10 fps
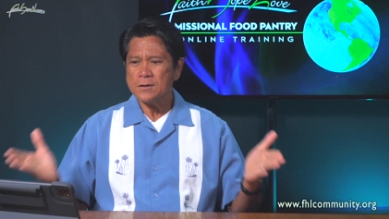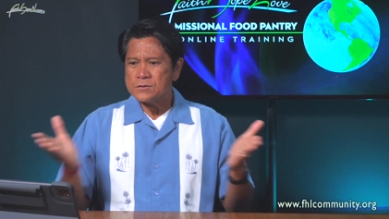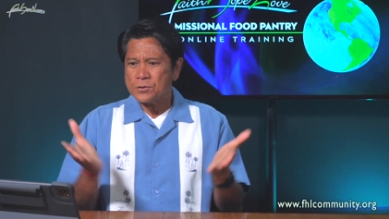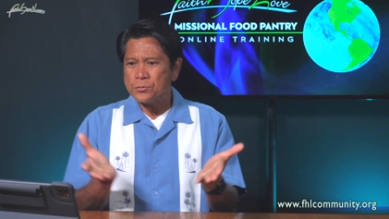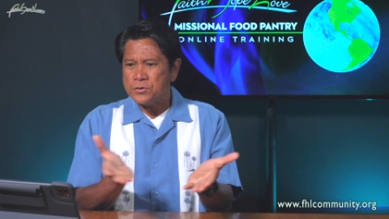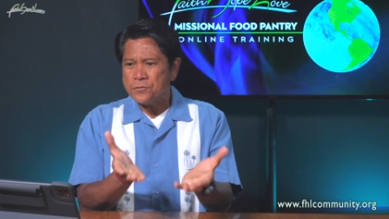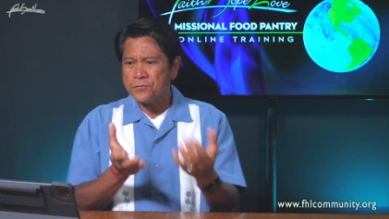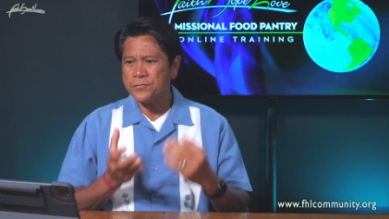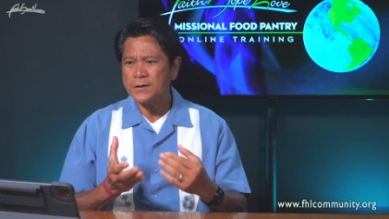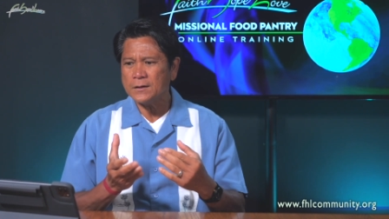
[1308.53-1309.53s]
So you
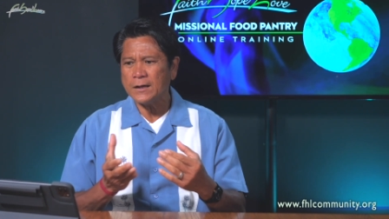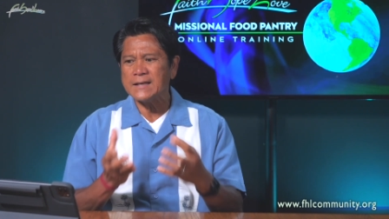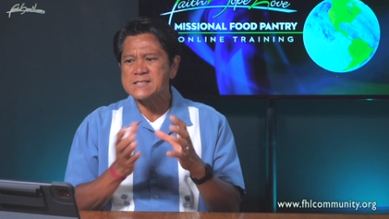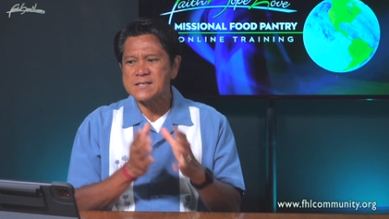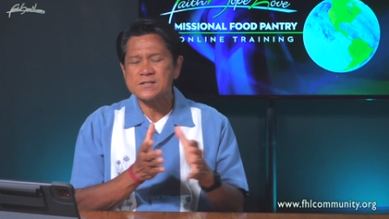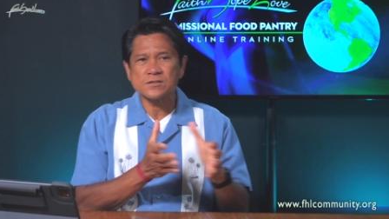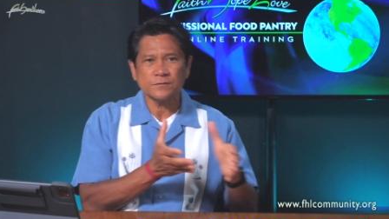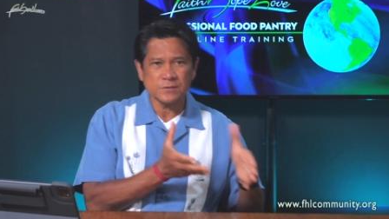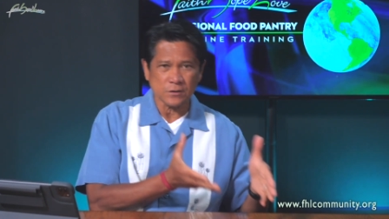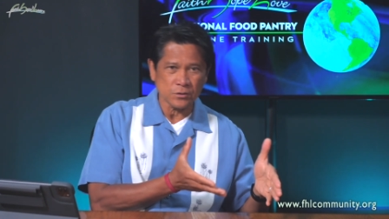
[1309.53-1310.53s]
feel a sense
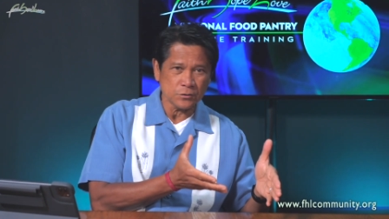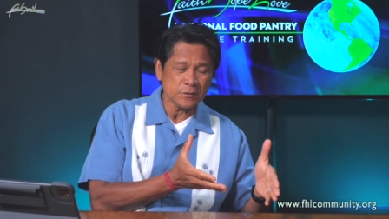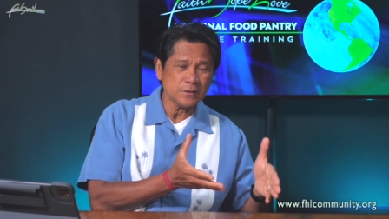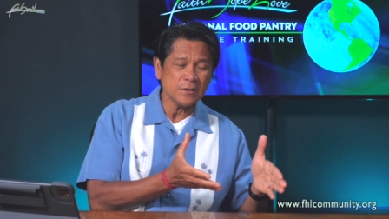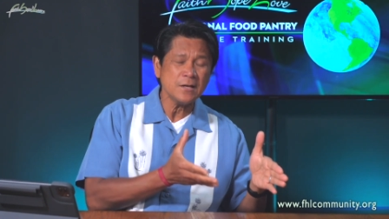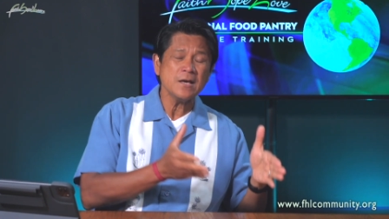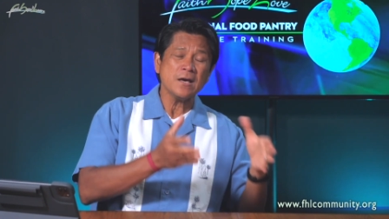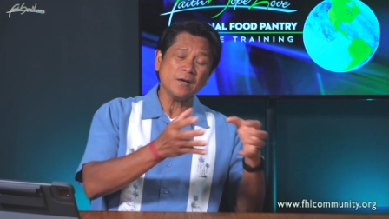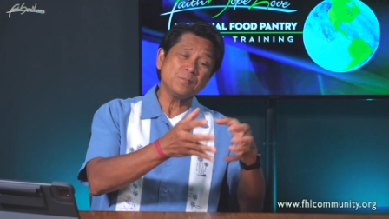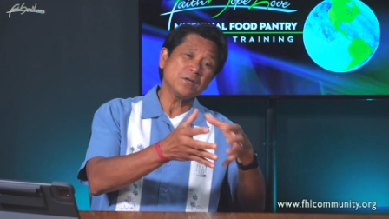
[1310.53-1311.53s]
of security,
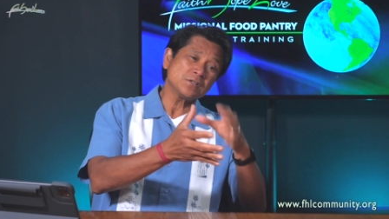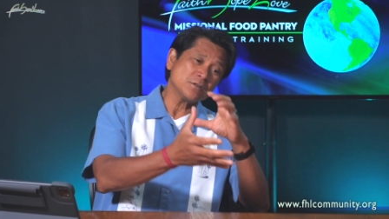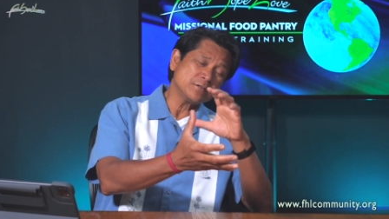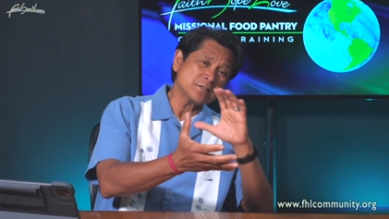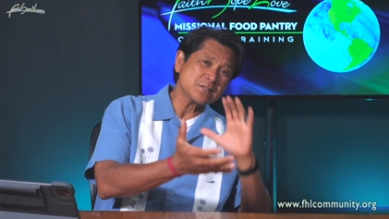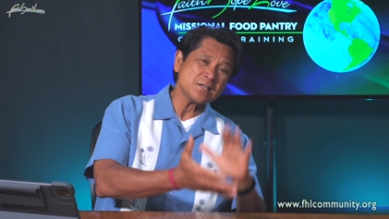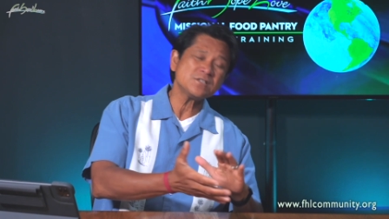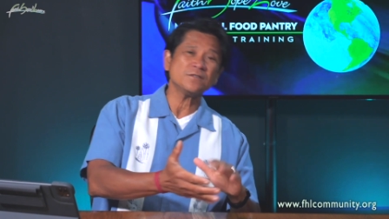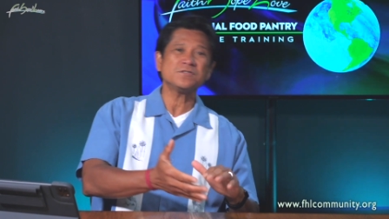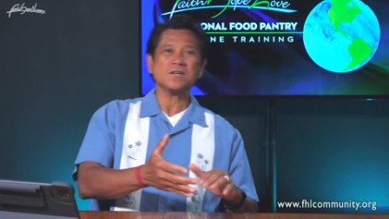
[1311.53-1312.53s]
and because of the
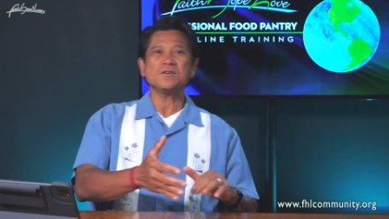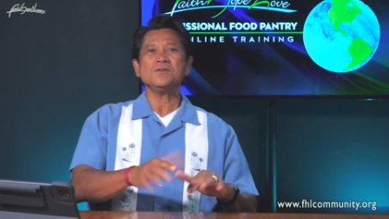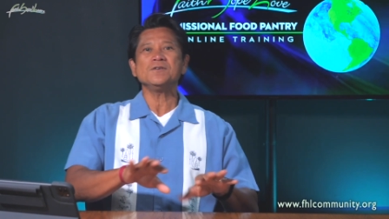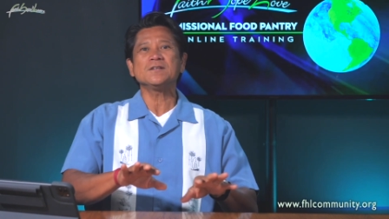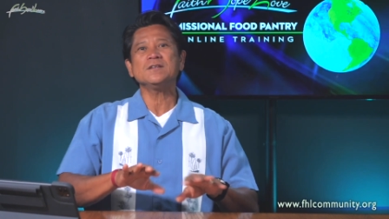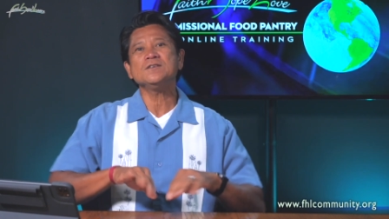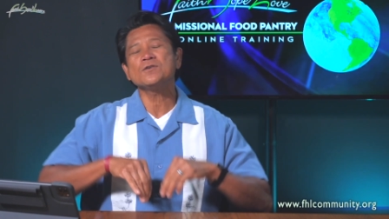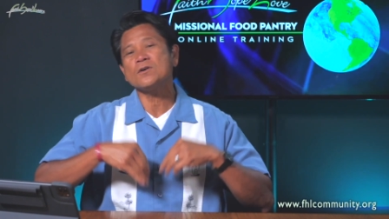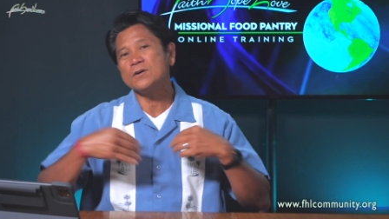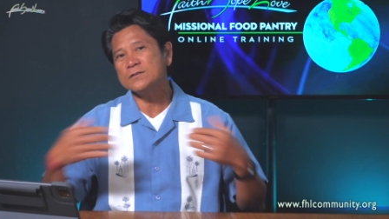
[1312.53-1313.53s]
sense of security,
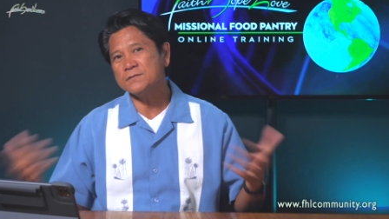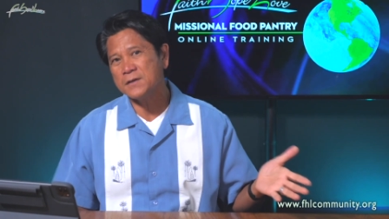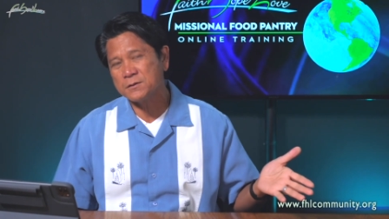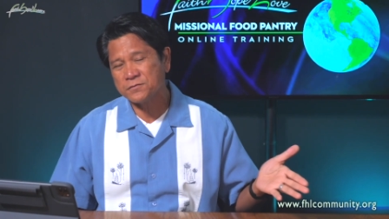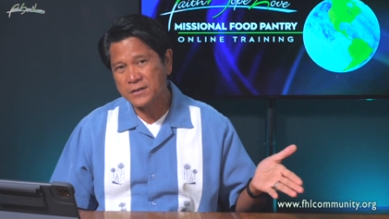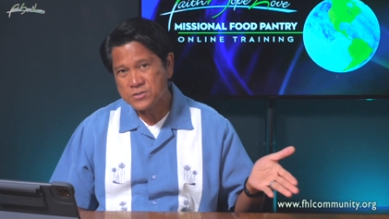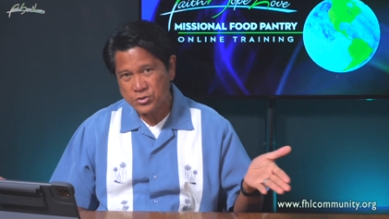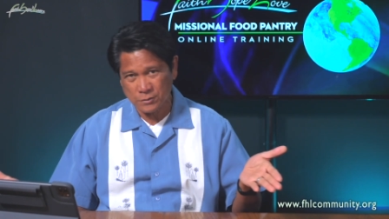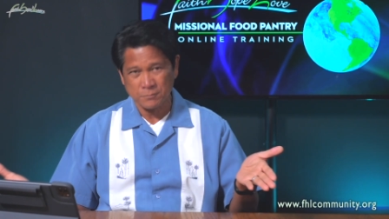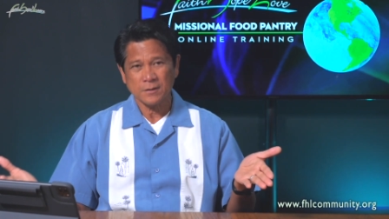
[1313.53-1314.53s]
you cultivate
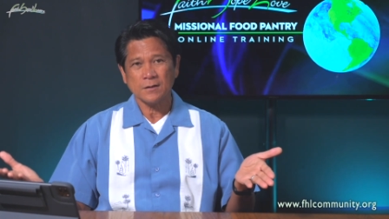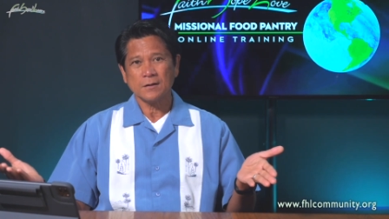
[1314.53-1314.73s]
friendship.